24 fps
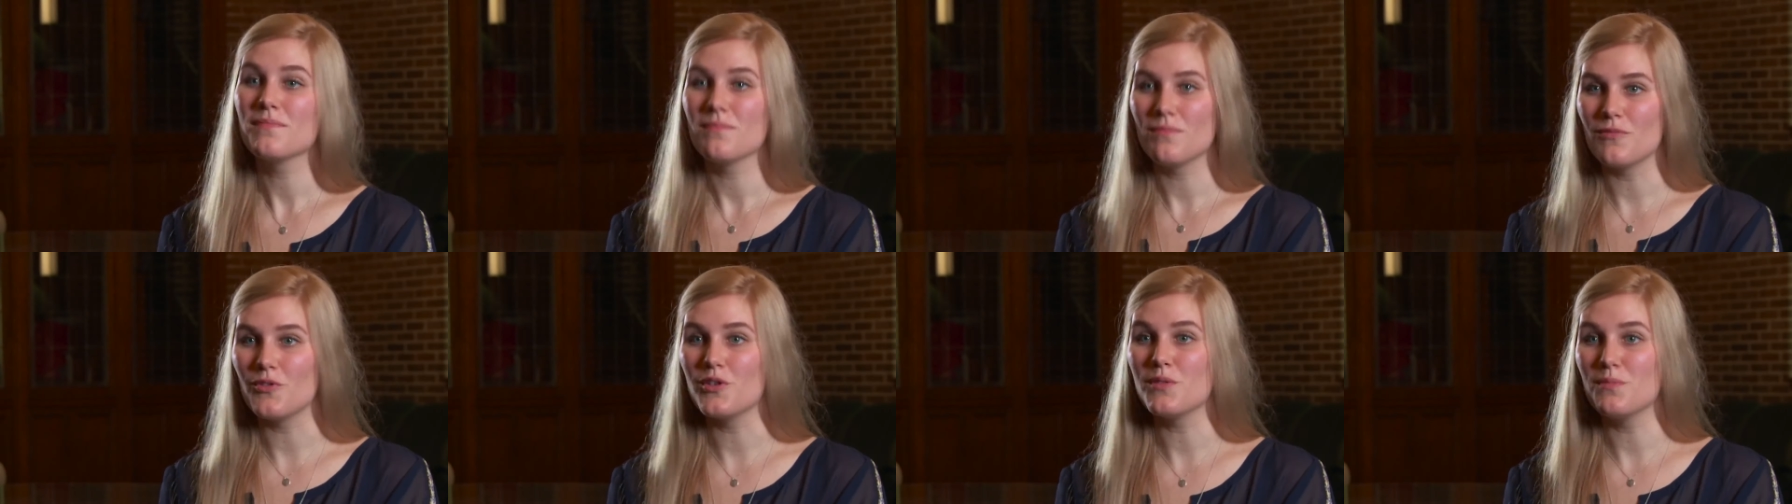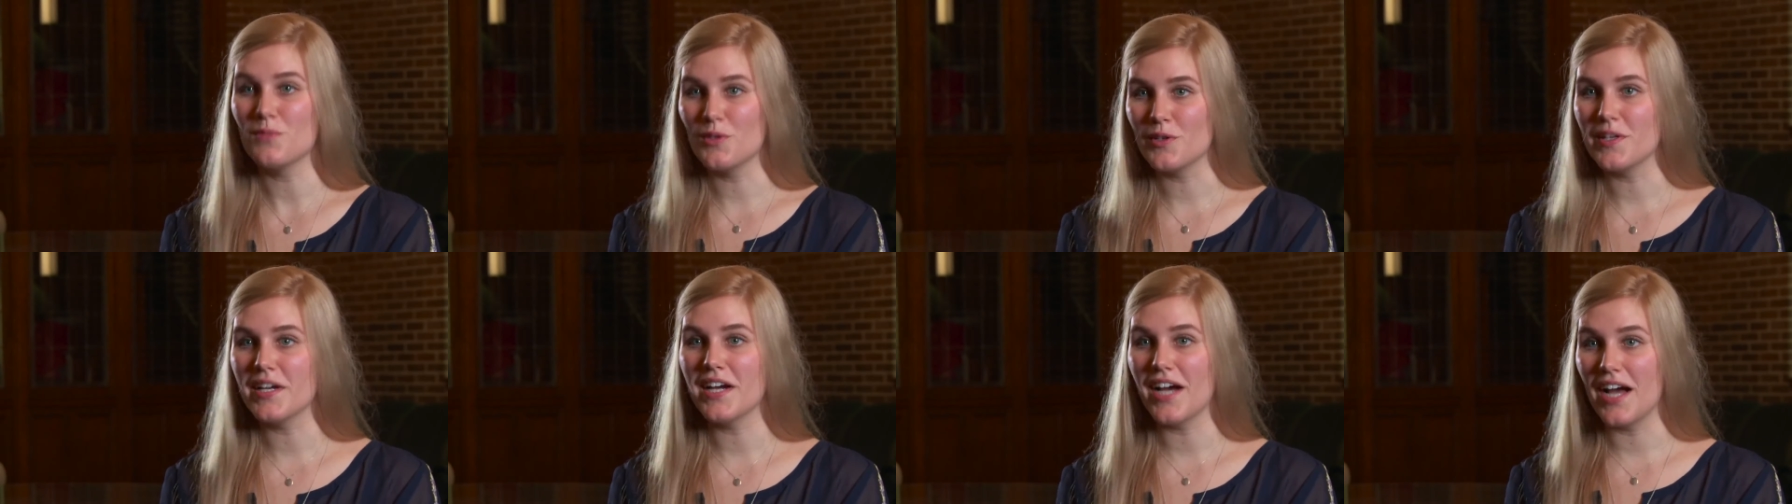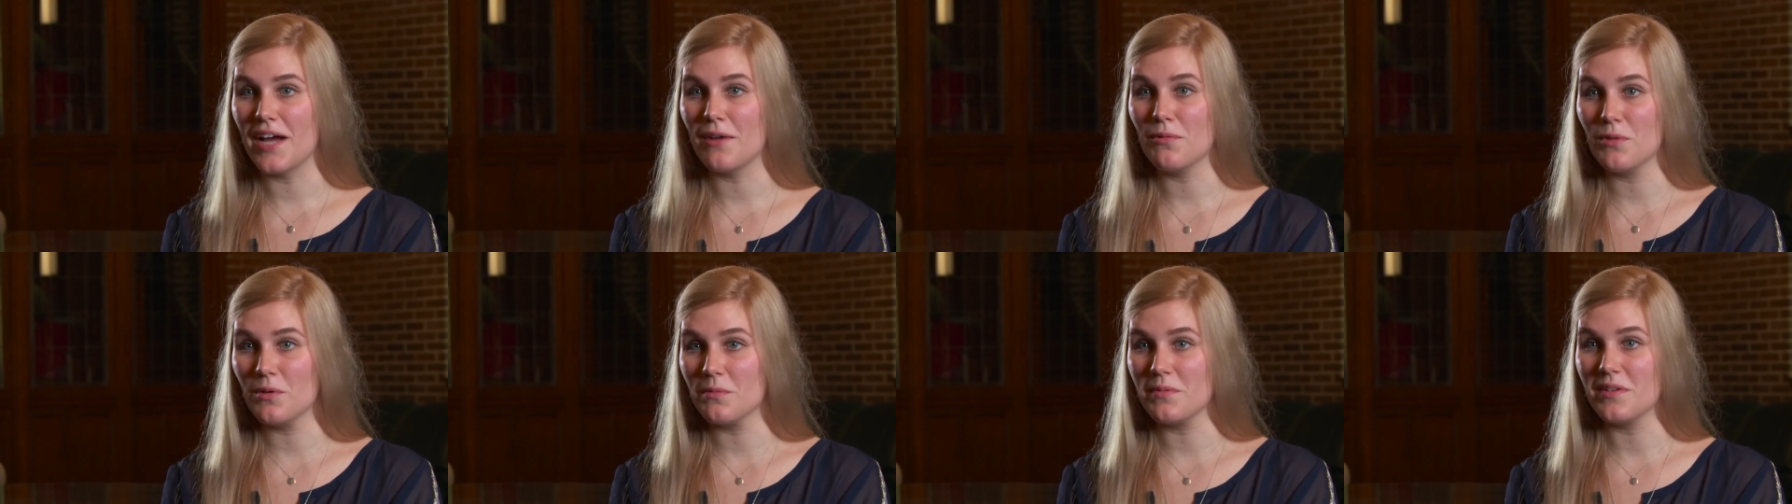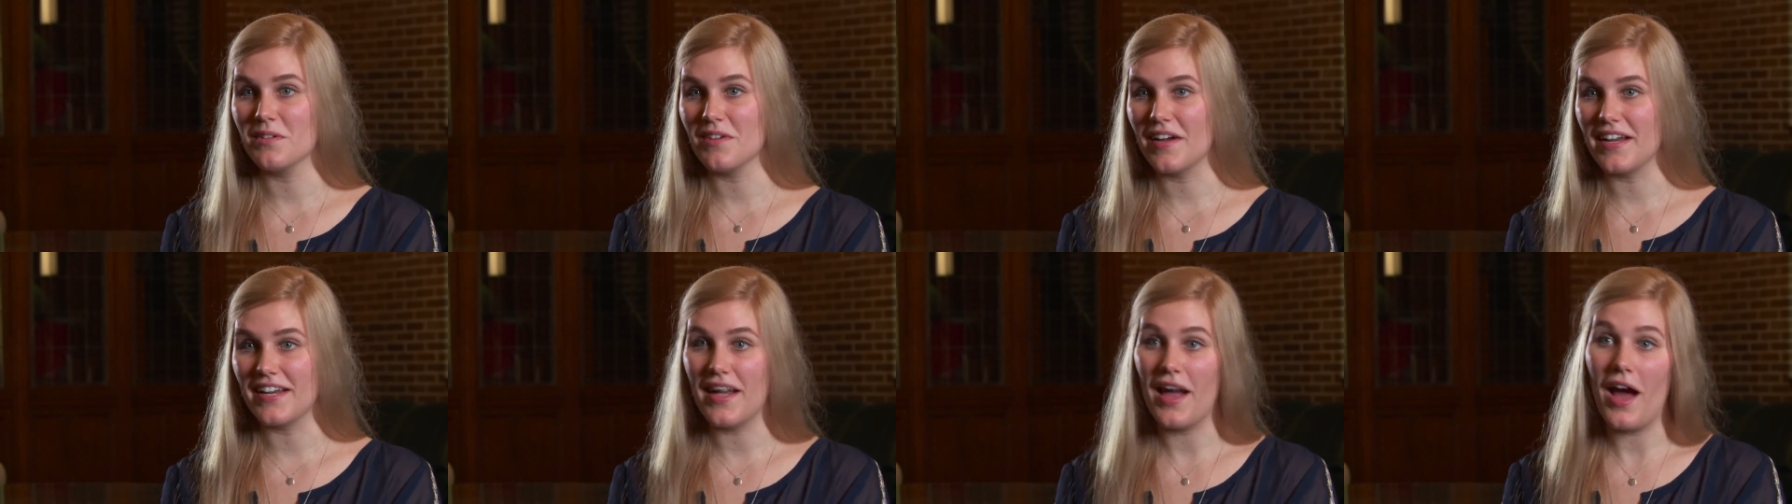With Maria, I will be
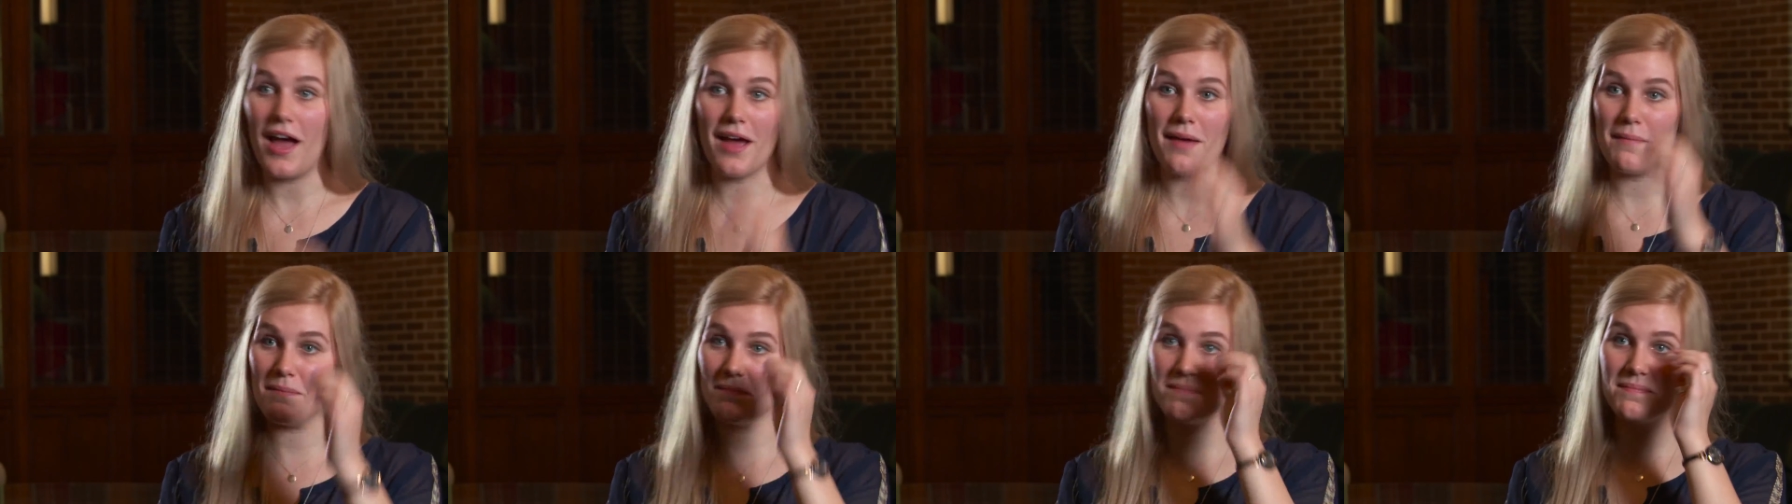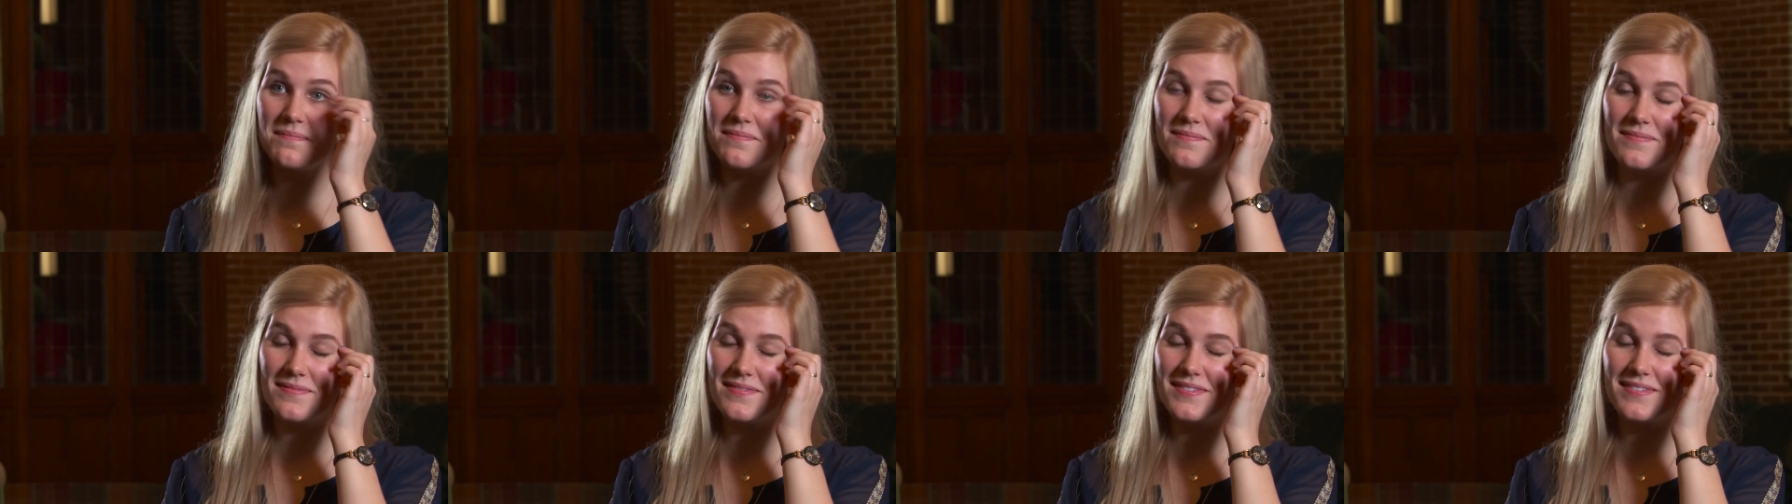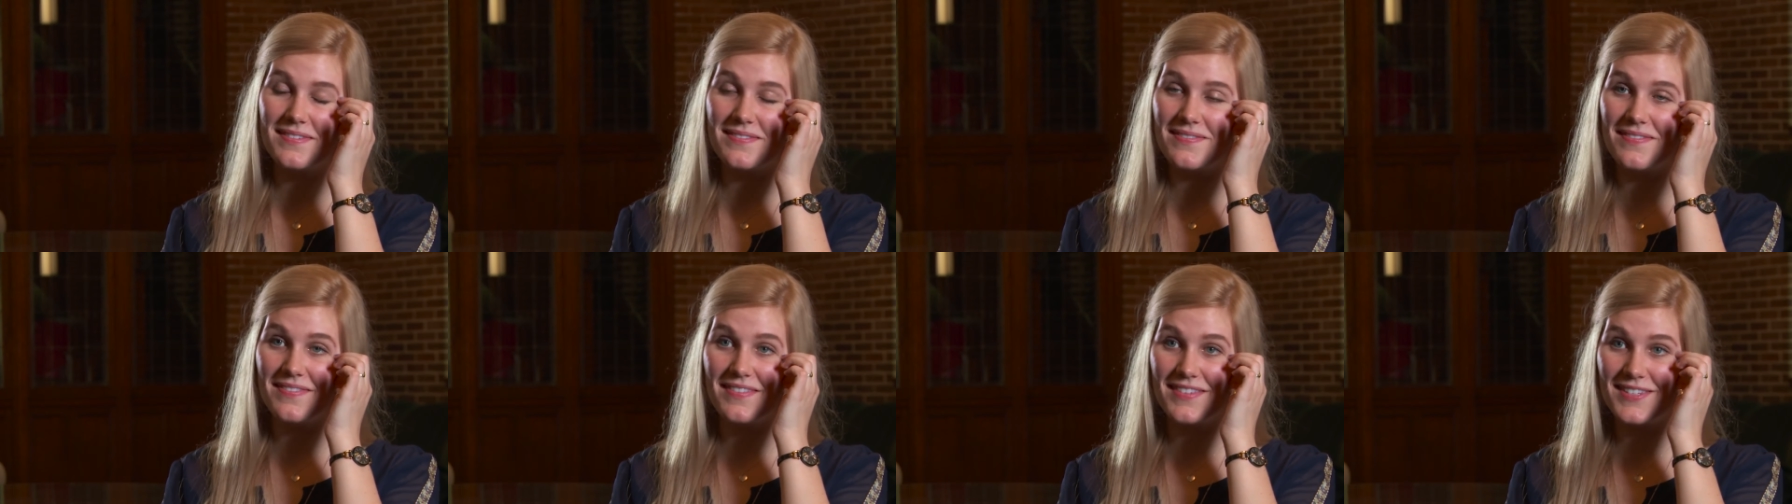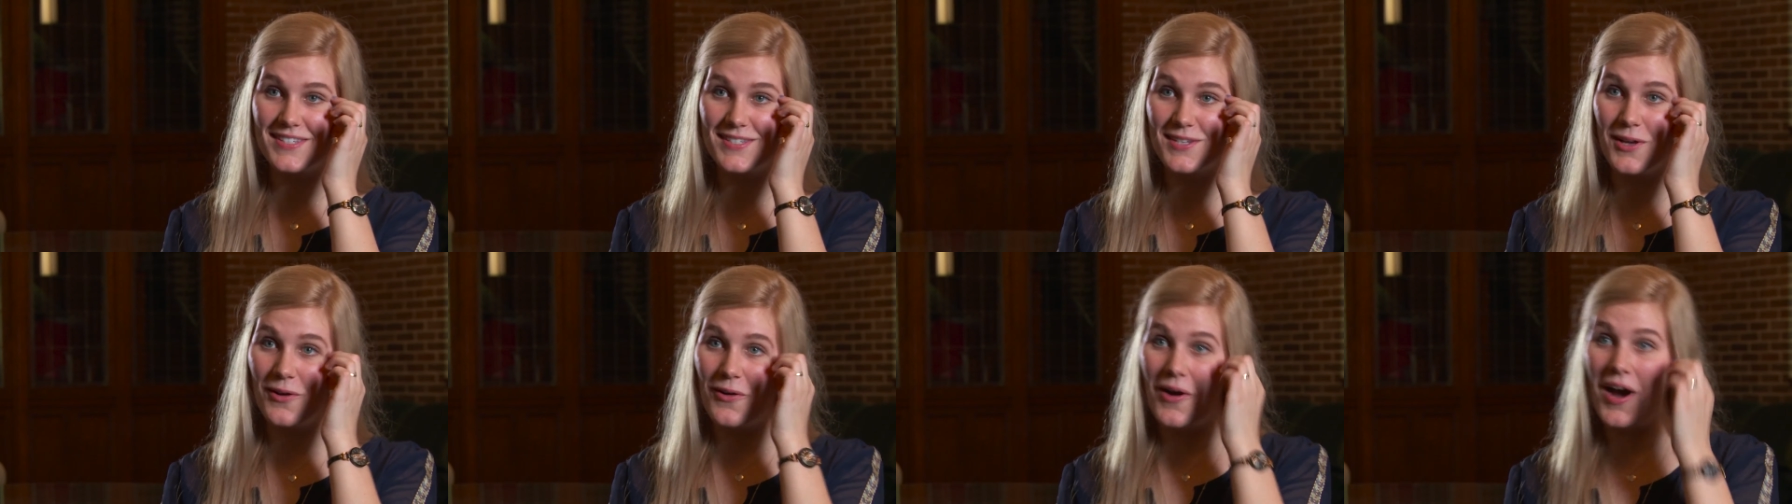ready. I'm
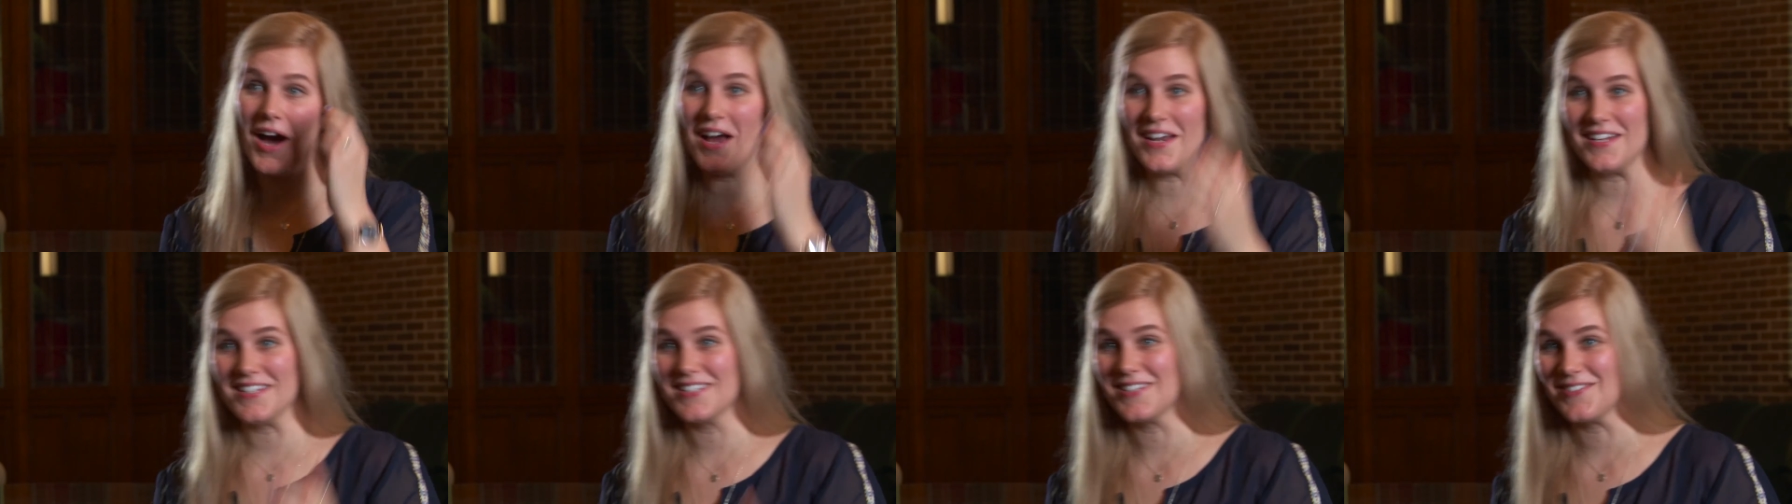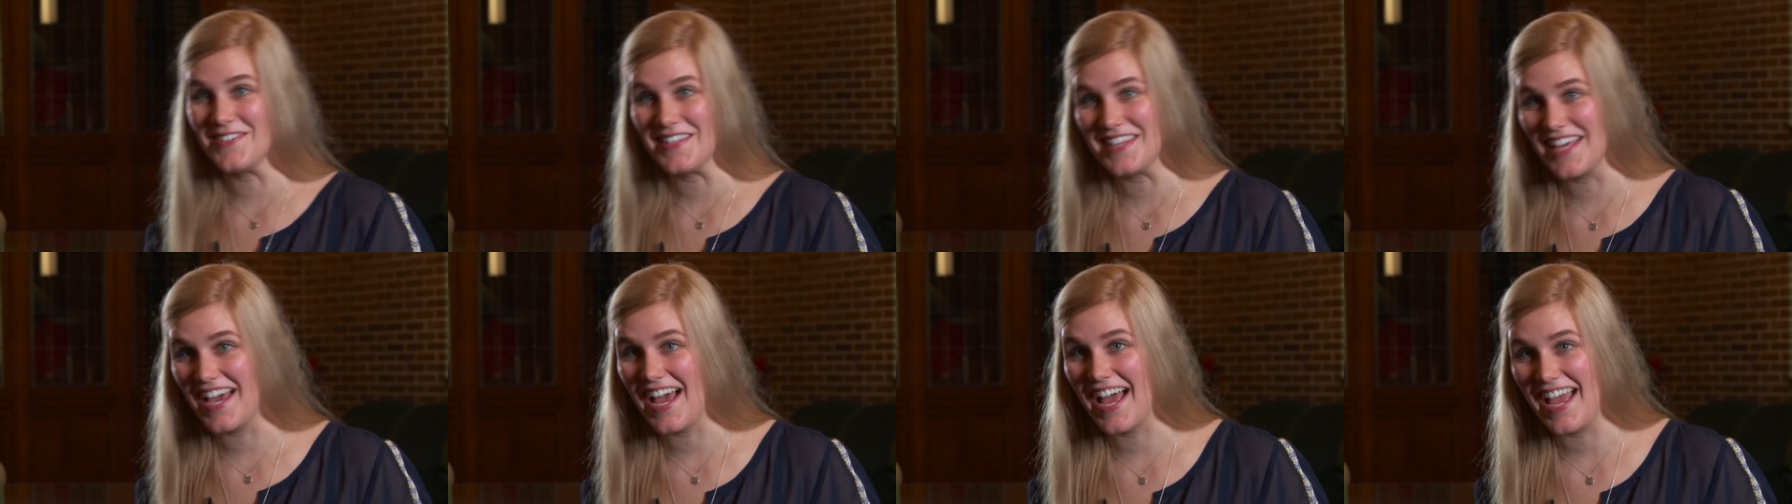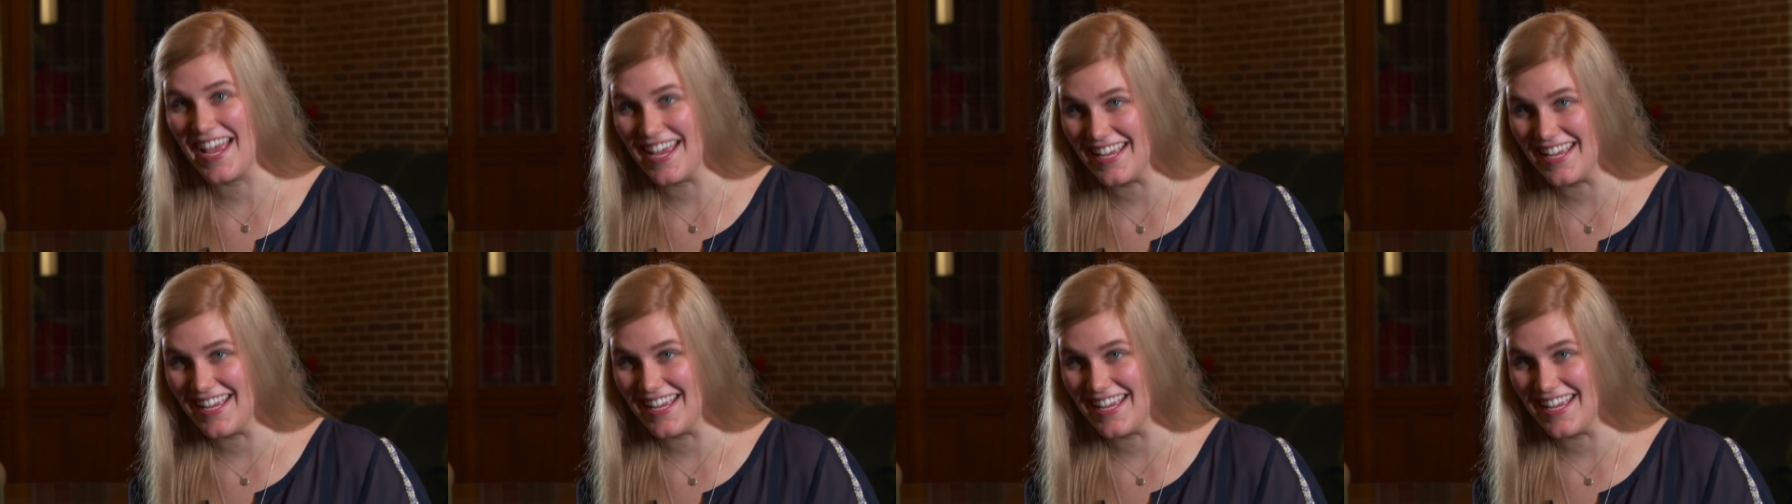so honest with that.